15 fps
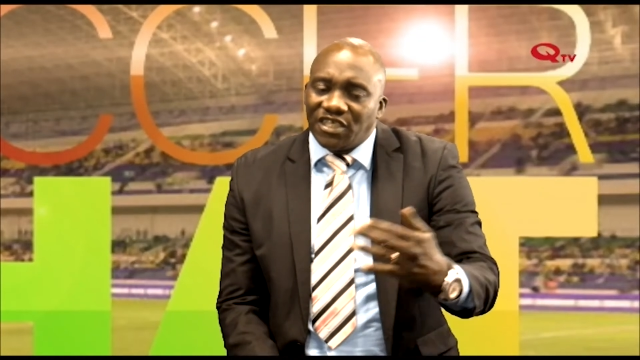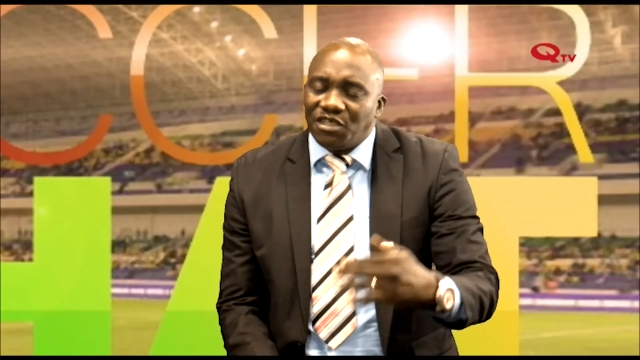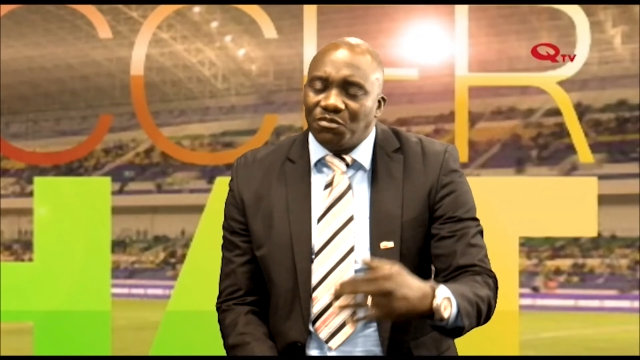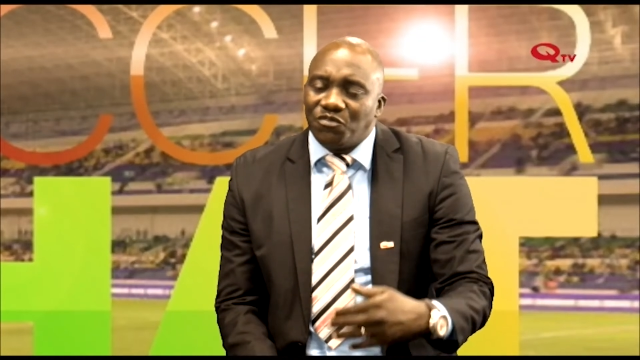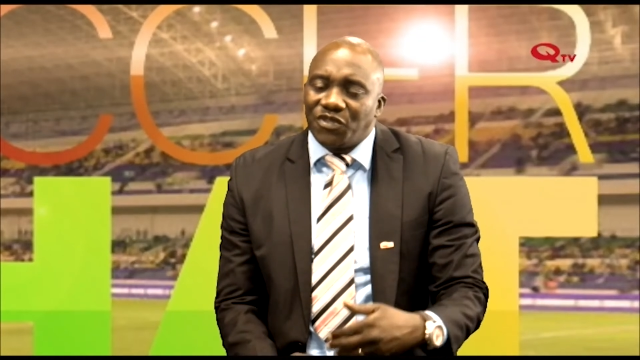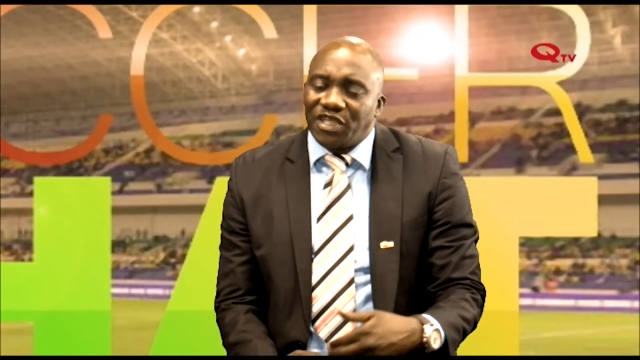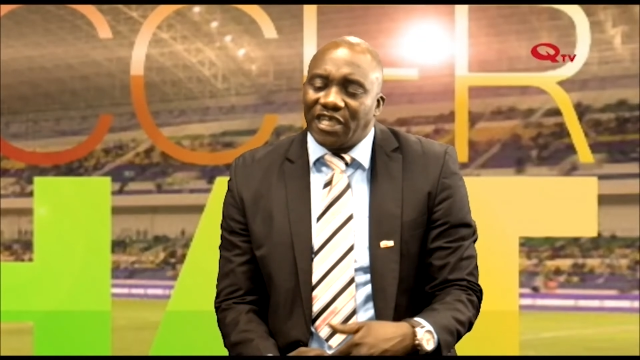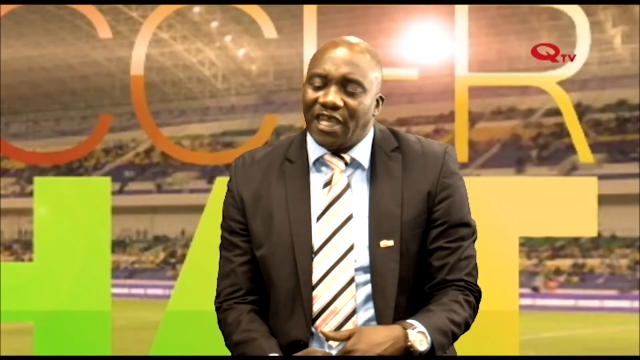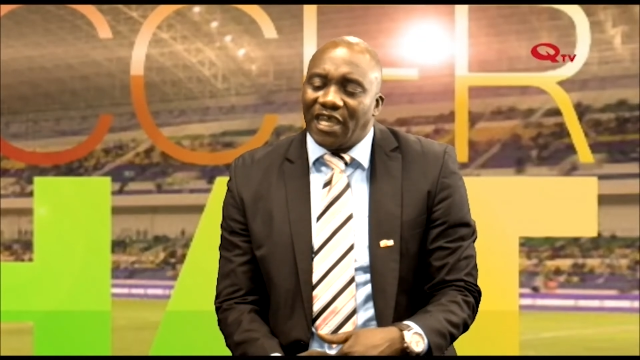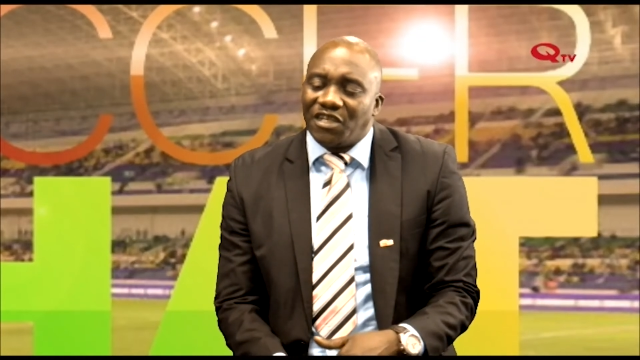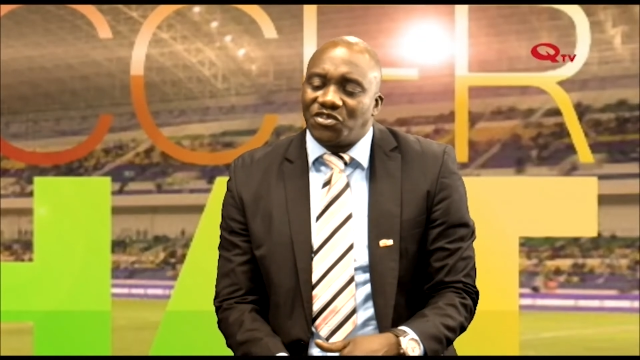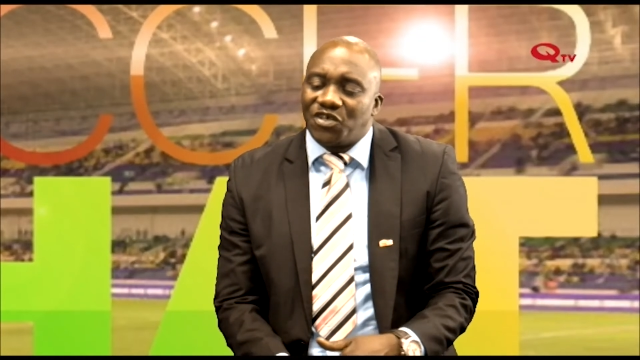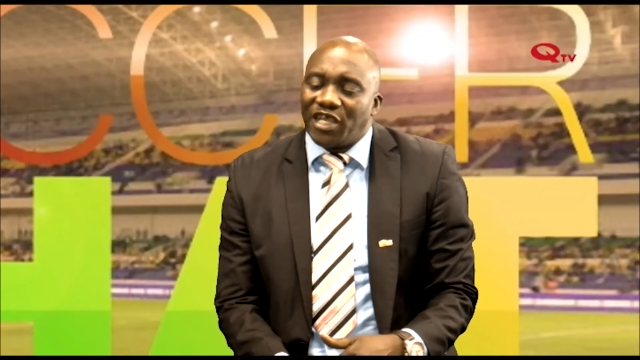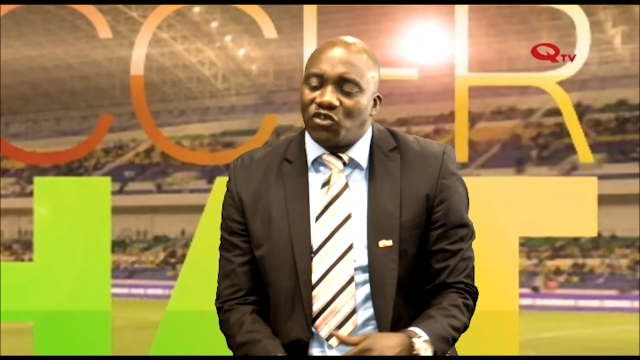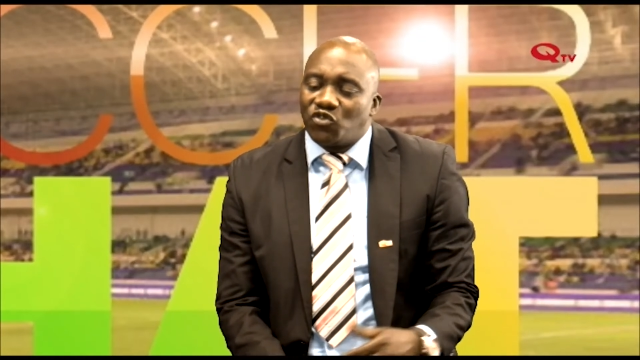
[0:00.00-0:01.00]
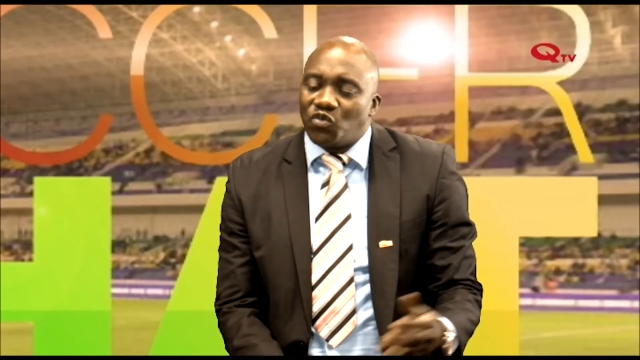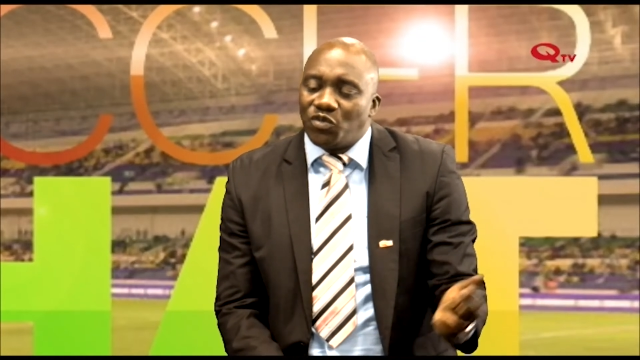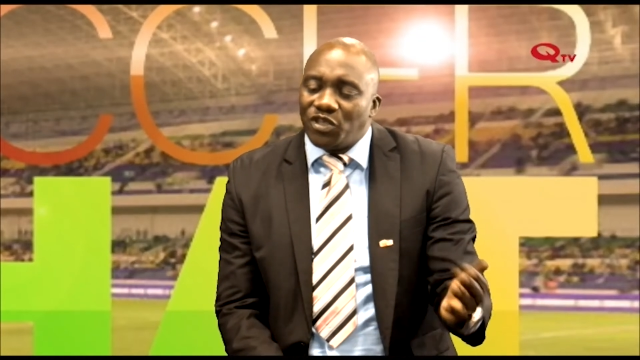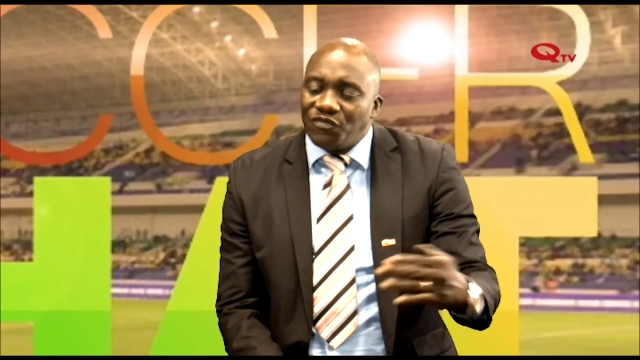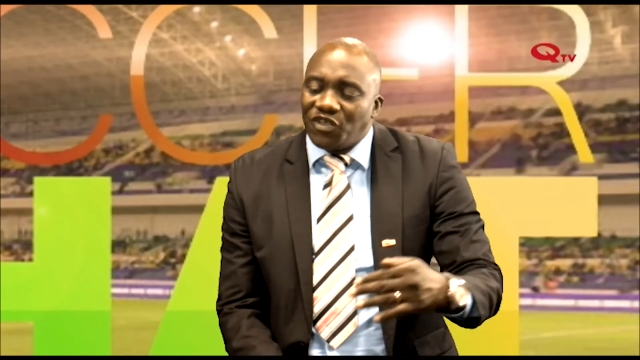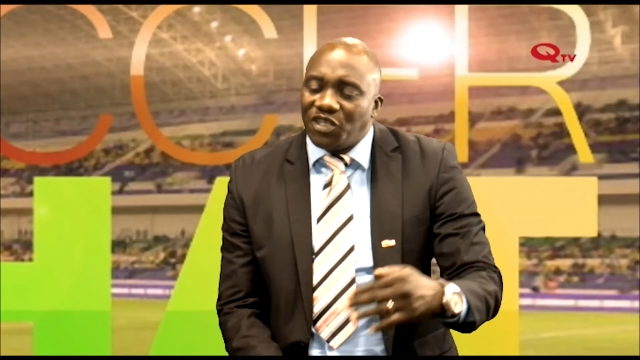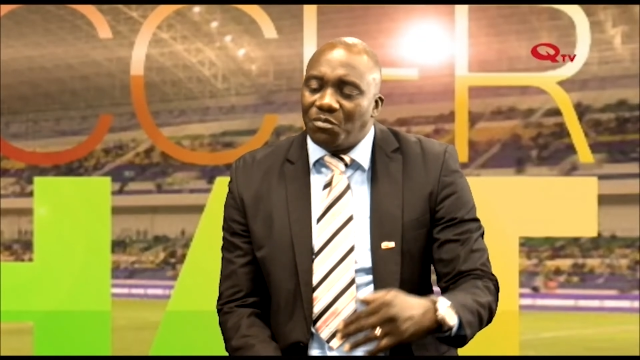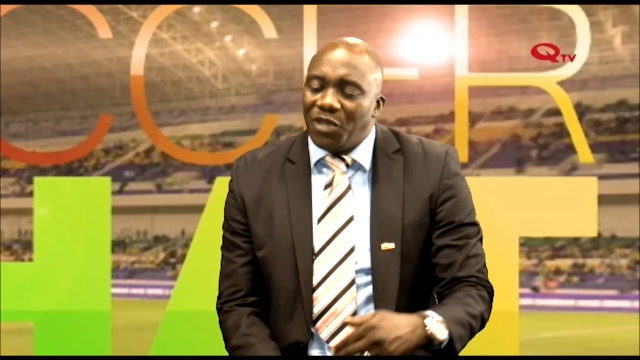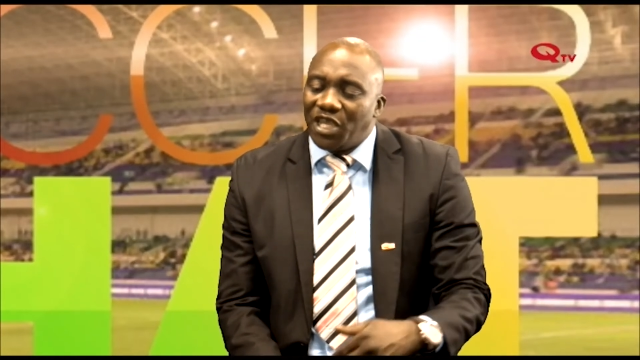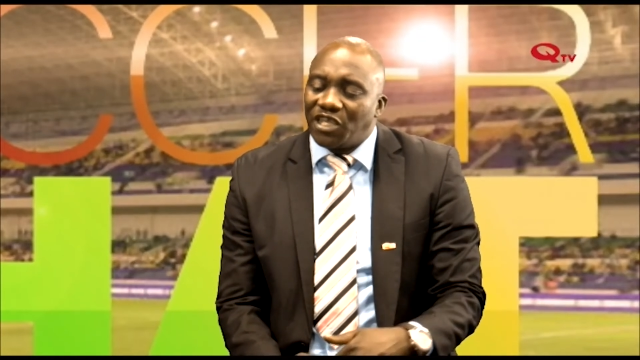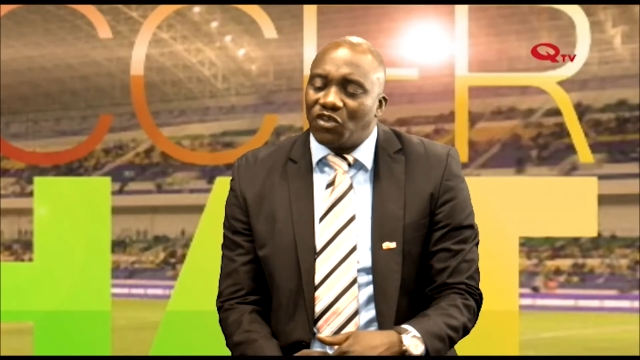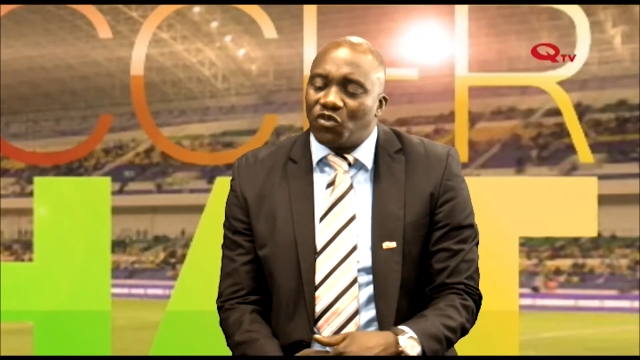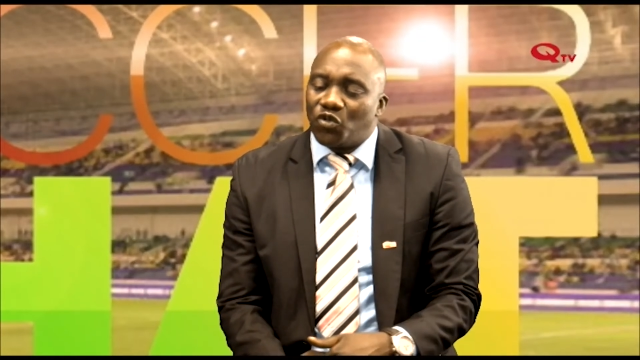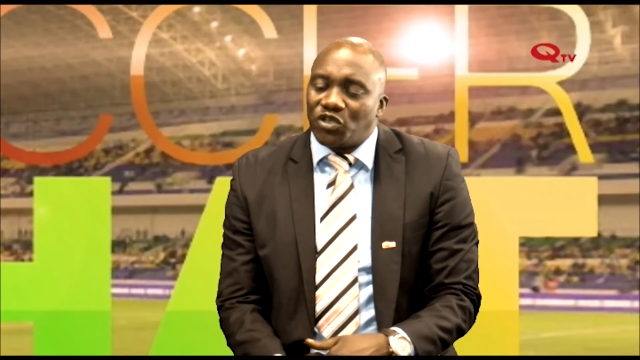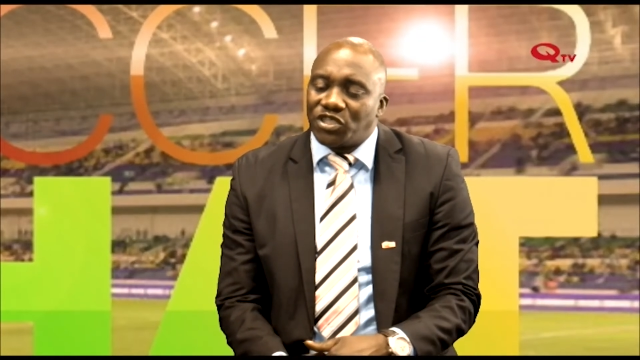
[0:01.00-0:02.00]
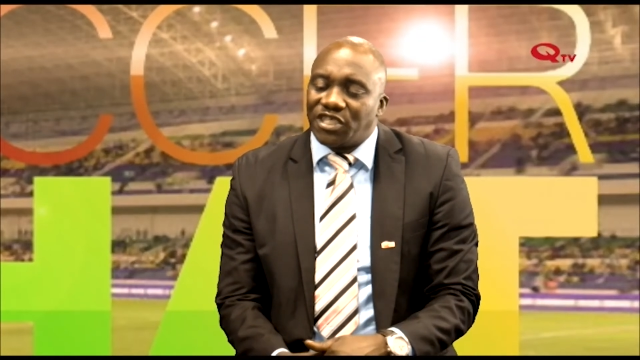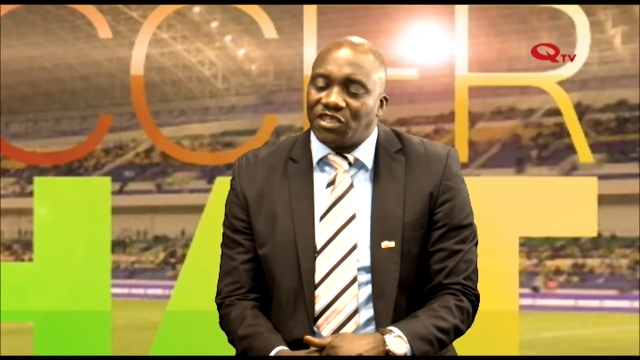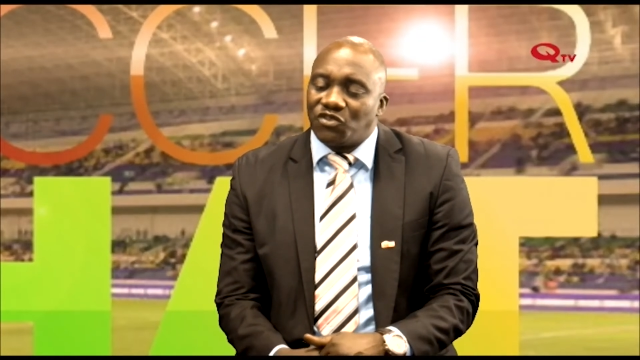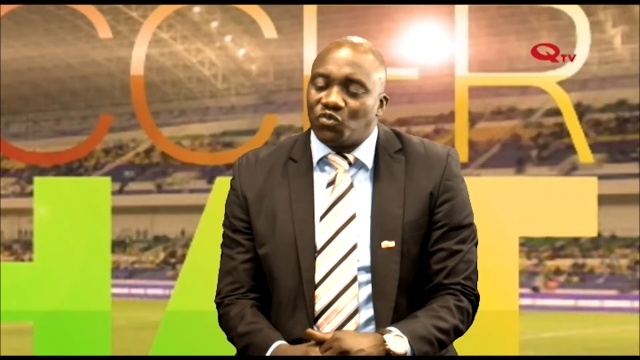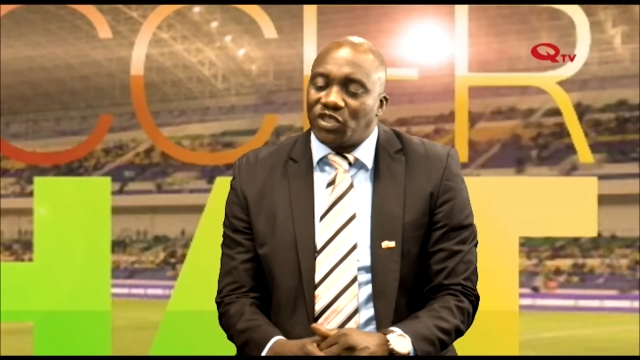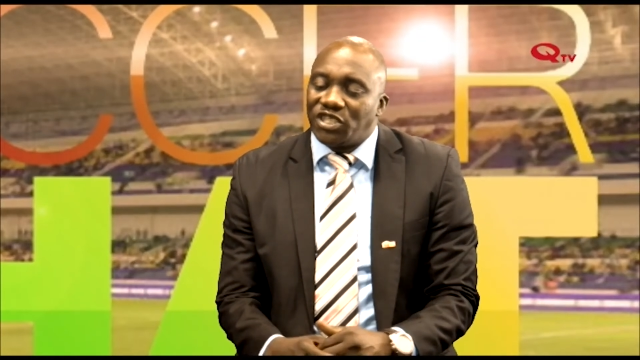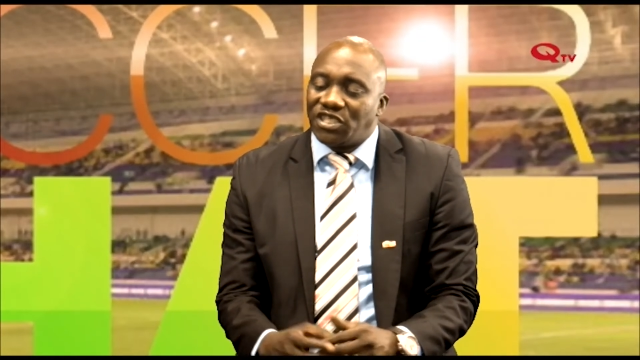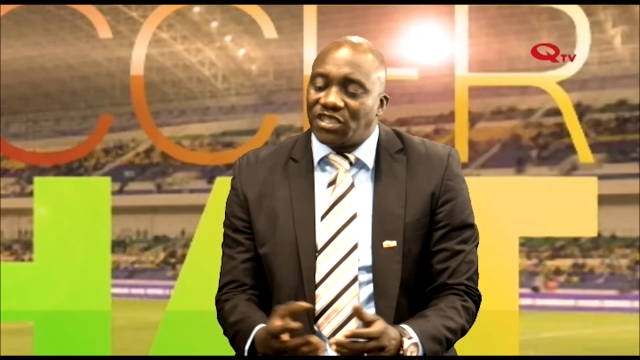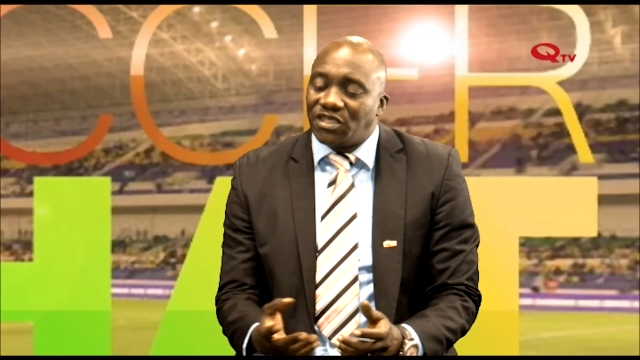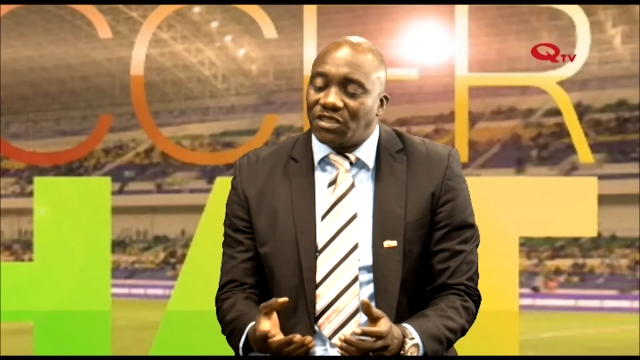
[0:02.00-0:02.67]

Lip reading: him there trying to even make crosses which